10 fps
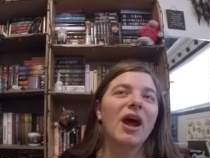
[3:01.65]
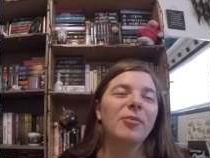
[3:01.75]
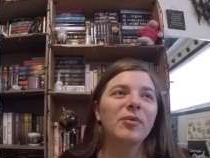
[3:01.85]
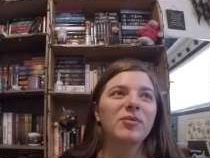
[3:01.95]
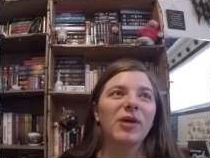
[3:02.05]
I
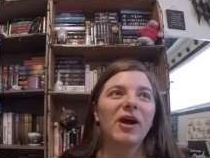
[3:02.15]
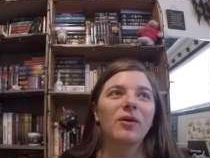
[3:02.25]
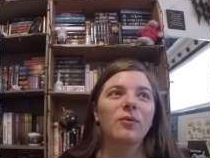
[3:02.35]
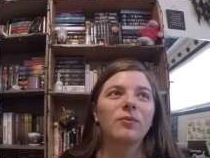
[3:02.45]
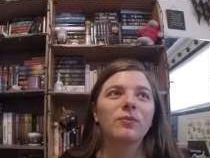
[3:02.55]
probably
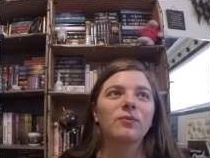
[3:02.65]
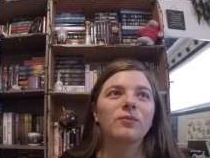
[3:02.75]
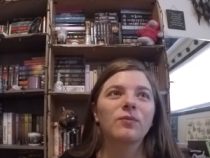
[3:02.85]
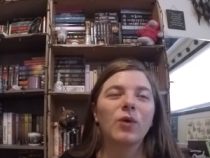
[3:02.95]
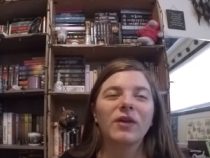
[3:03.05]
bought
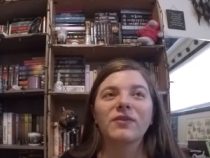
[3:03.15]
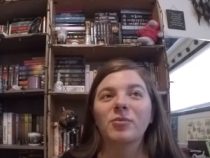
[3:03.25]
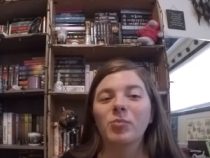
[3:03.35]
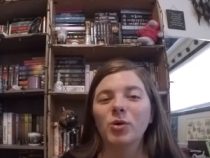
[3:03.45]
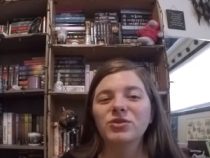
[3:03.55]
one the
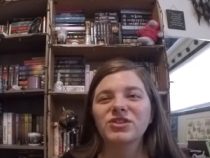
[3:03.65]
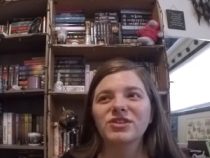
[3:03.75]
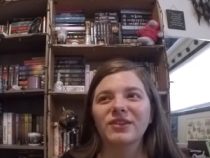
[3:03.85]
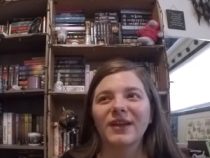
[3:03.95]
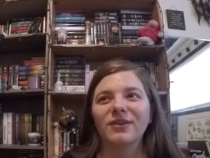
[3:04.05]

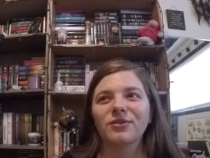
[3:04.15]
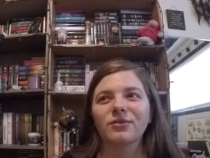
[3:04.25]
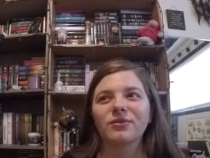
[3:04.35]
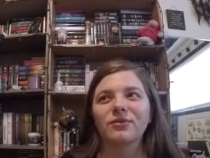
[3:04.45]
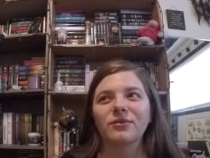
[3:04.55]
most, like
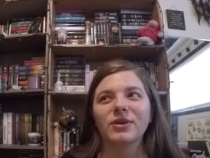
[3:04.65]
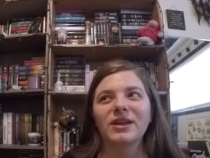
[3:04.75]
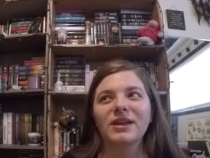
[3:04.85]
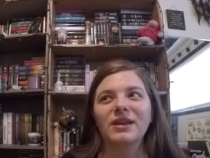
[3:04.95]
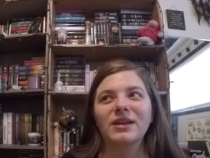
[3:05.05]

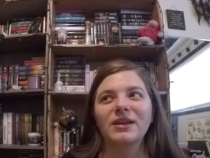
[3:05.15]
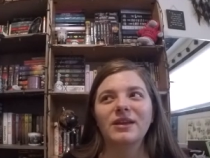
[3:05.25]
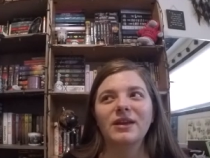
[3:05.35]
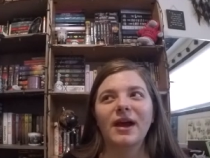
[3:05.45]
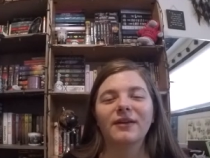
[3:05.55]

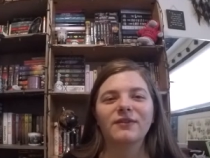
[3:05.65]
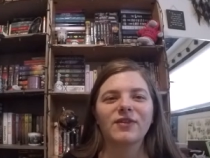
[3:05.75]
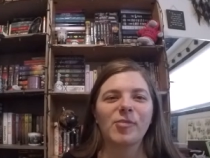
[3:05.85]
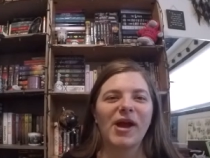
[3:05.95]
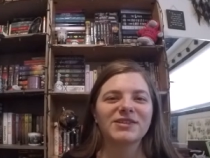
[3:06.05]
three out of
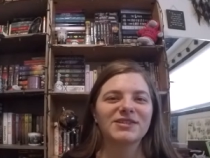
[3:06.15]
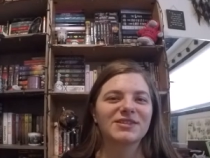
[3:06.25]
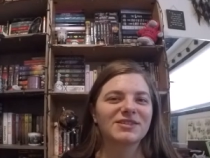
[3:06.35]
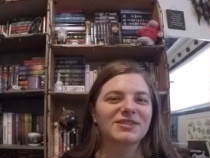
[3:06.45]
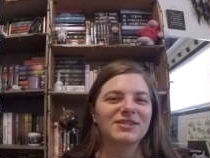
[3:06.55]
the
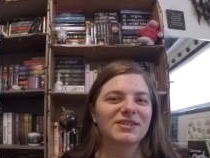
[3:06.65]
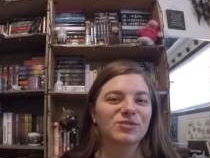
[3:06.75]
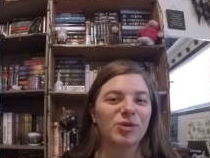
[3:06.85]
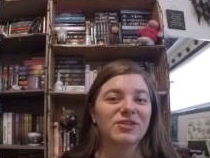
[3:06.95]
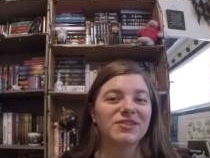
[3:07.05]
past
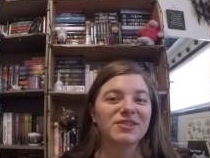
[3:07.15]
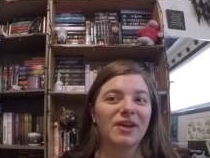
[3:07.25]
six months.